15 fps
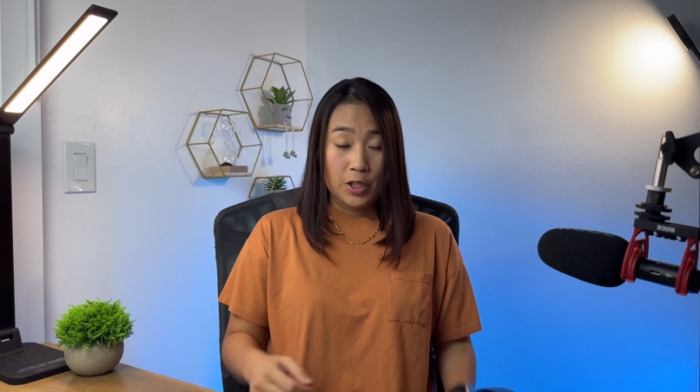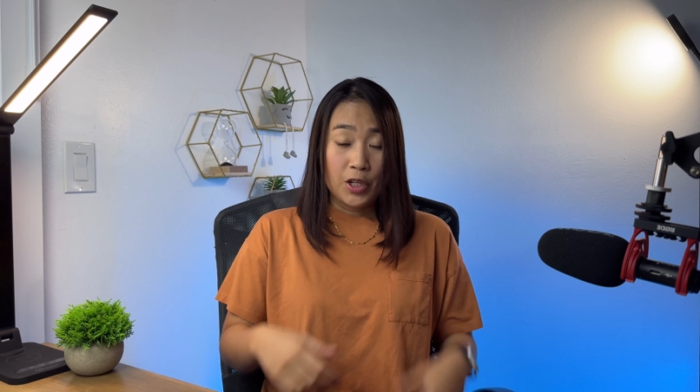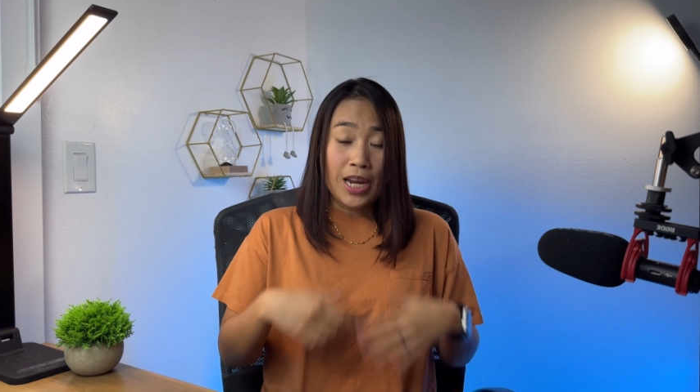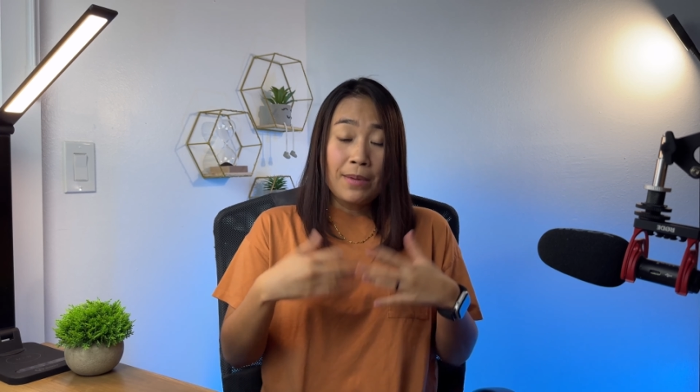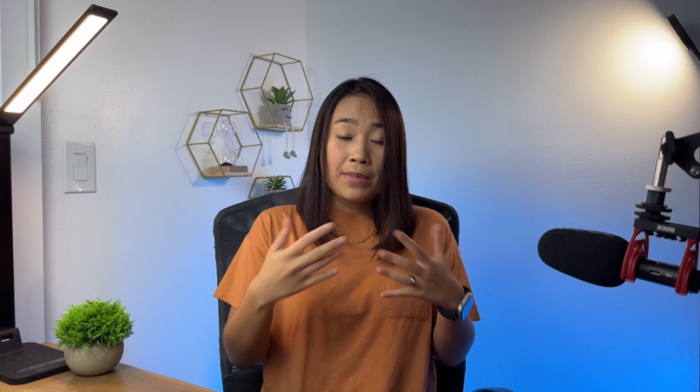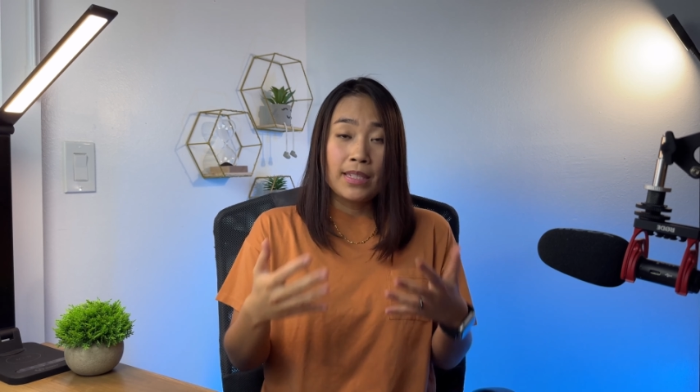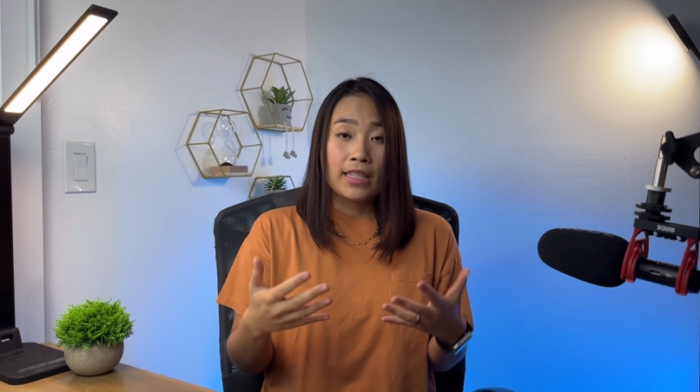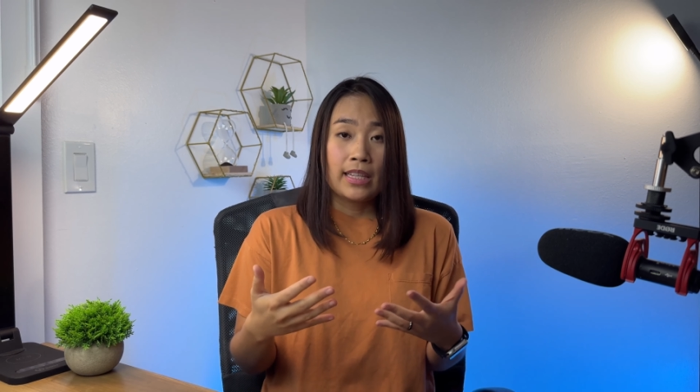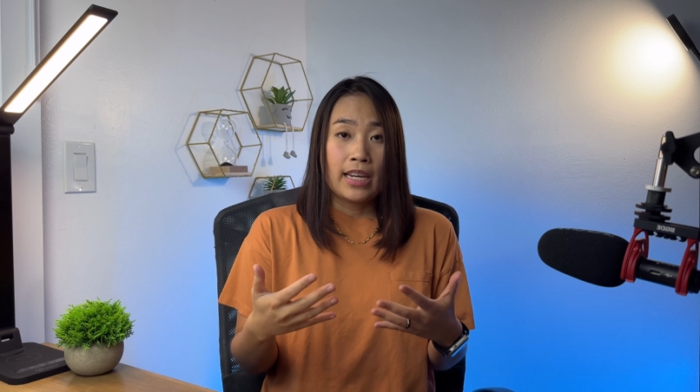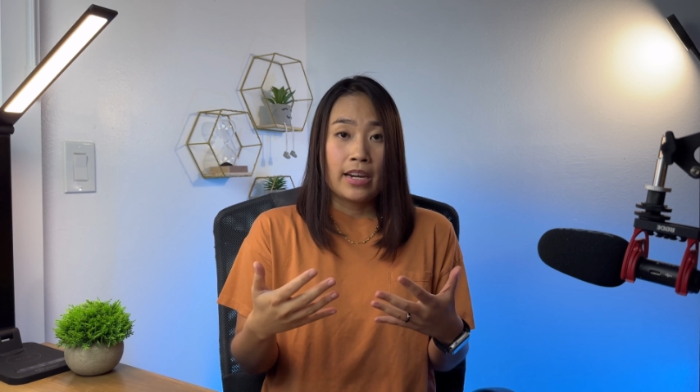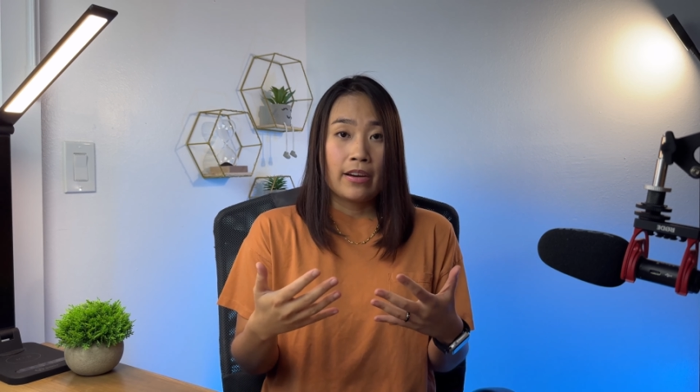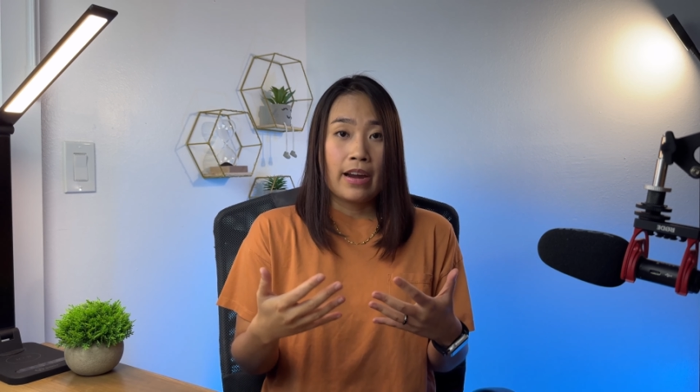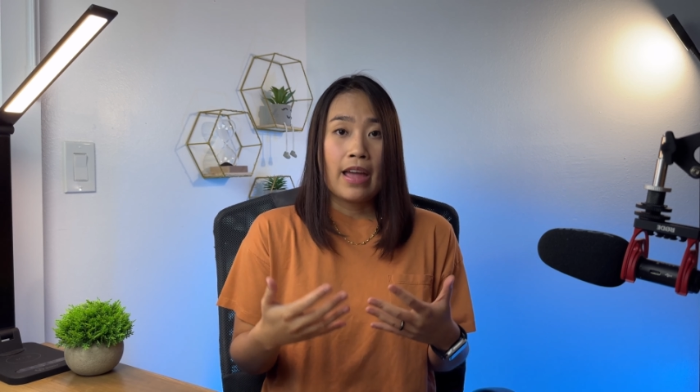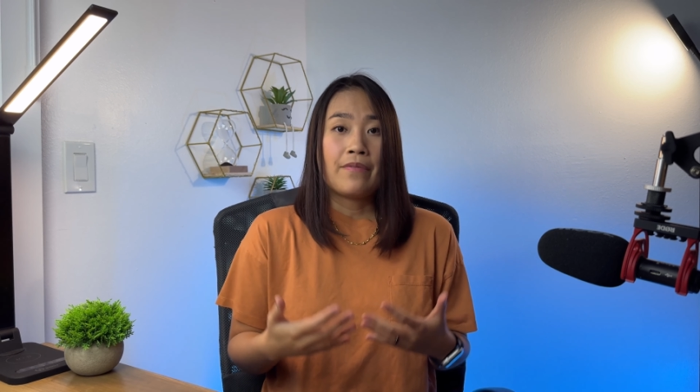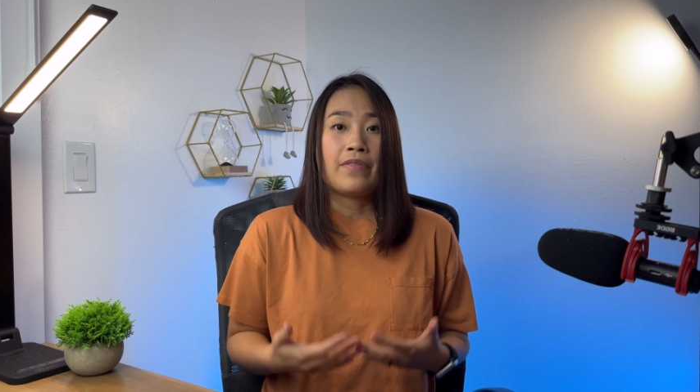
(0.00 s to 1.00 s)
James
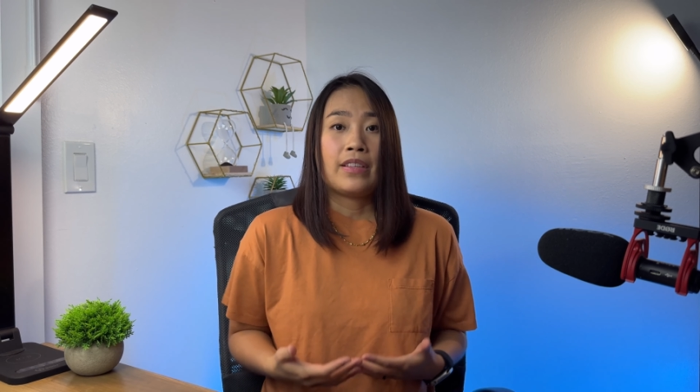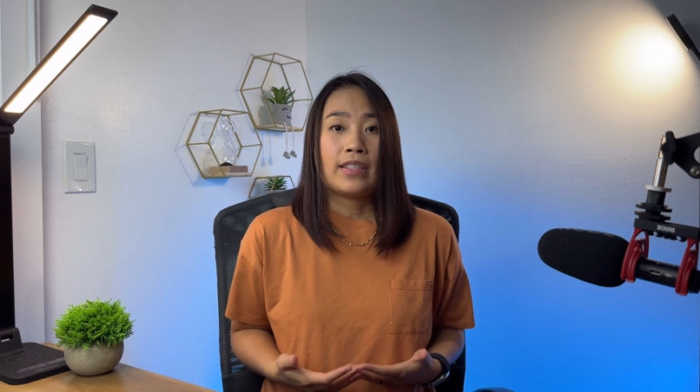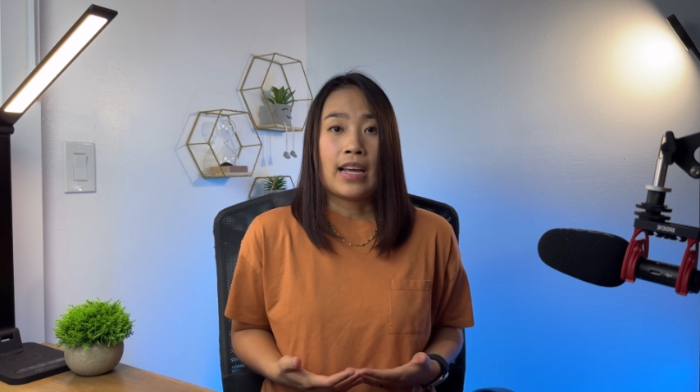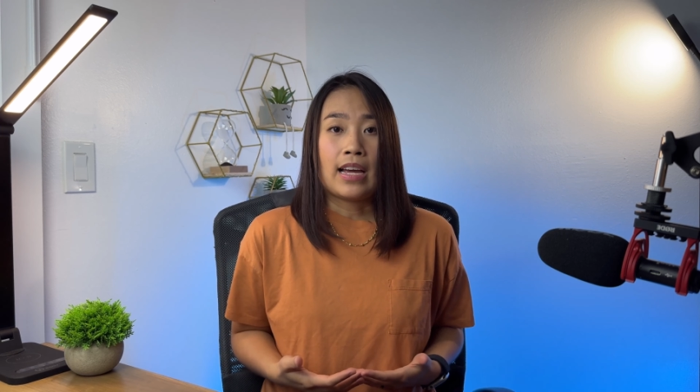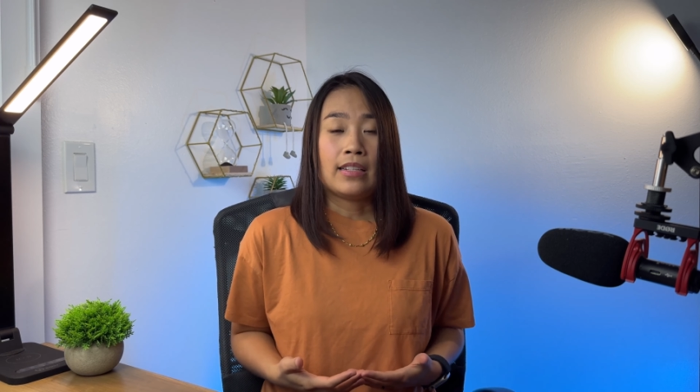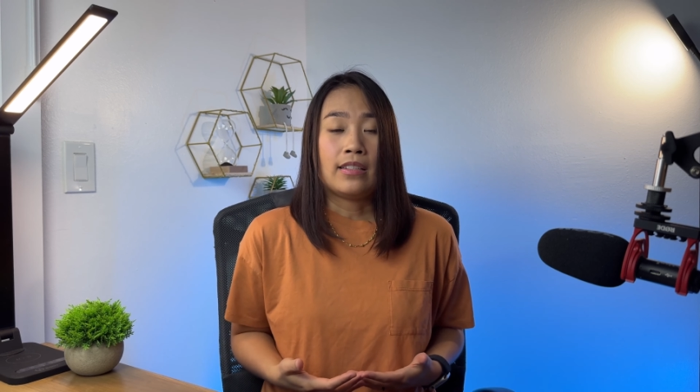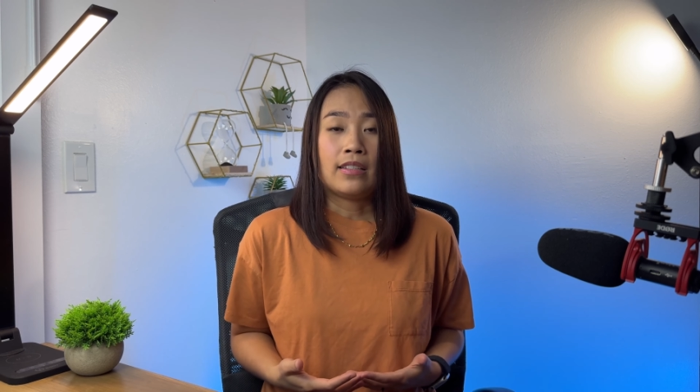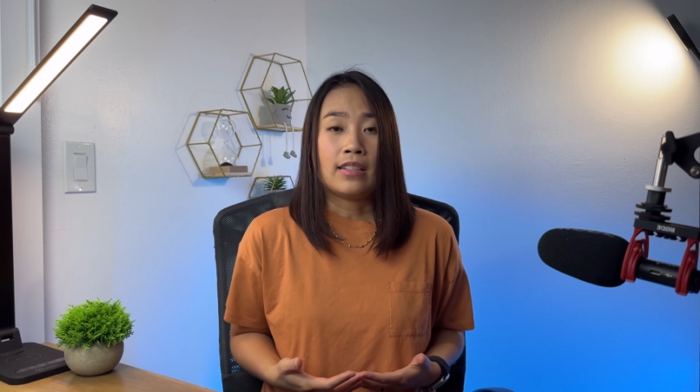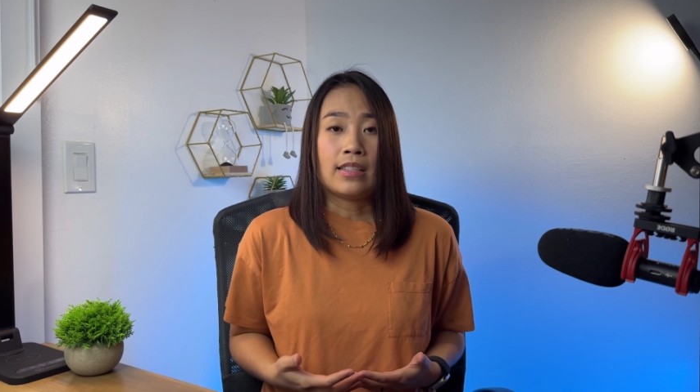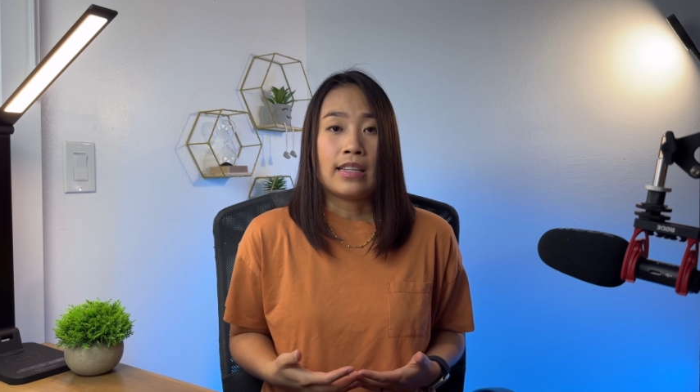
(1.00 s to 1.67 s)
Clear emphasizes